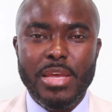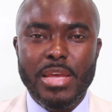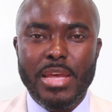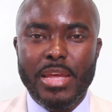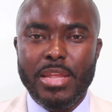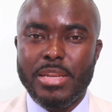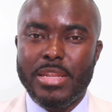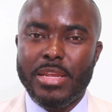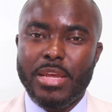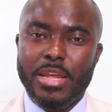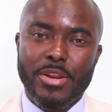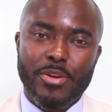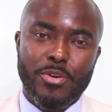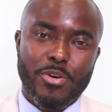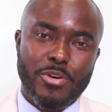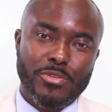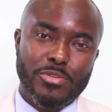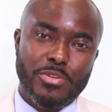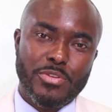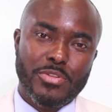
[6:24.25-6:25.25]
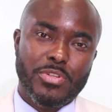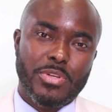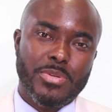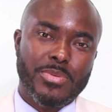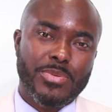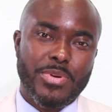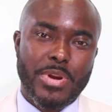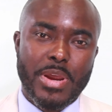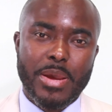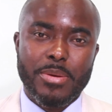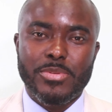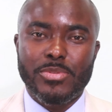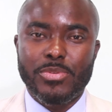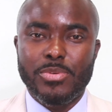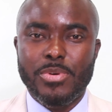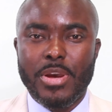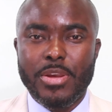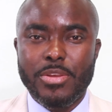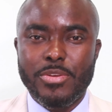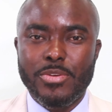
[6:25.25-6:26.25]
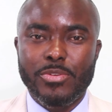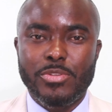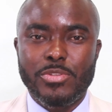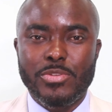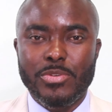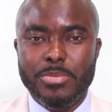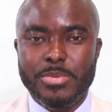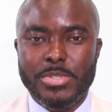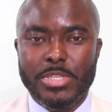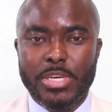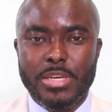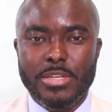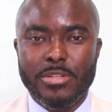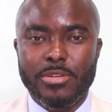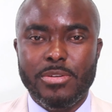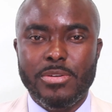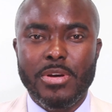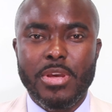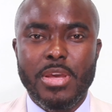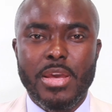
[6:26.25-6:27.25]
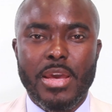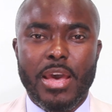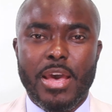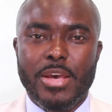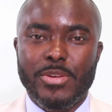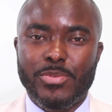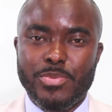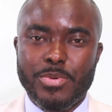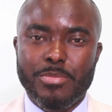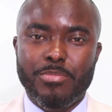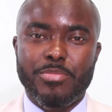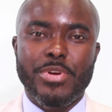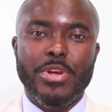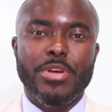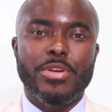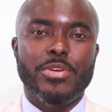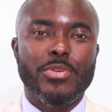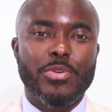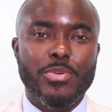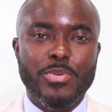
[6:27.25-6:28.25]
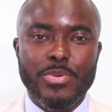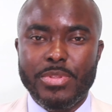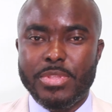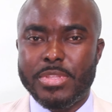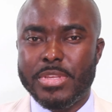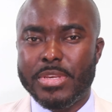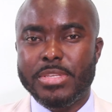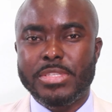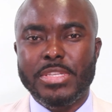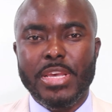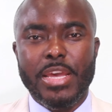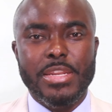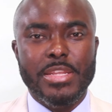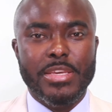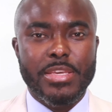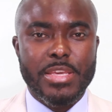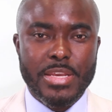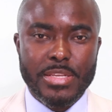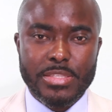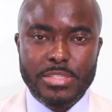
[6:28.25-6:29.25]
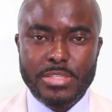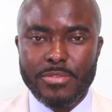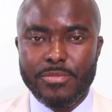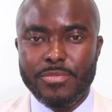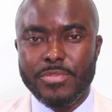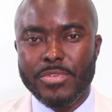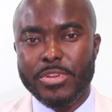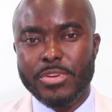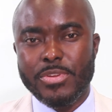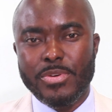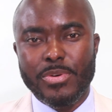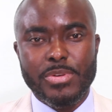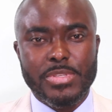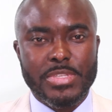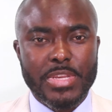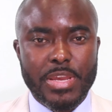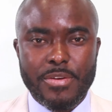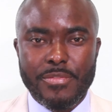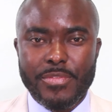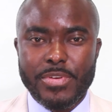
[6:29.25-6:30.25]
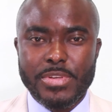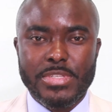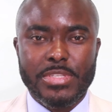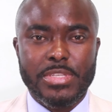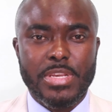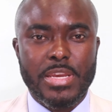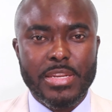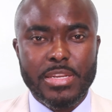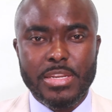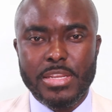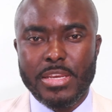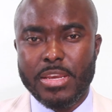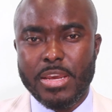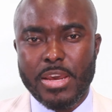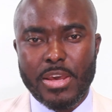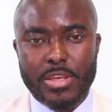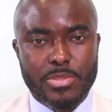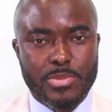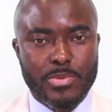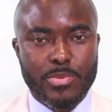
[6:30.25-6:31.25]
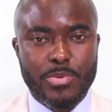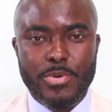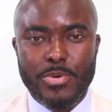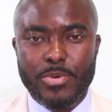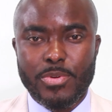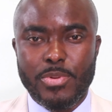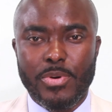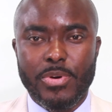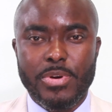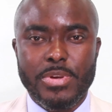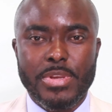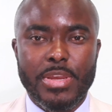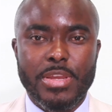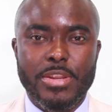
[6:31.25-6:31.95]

and then also subscribe to our YouTube channel as we bring you these educative videos every Sunday at 3 o'clock,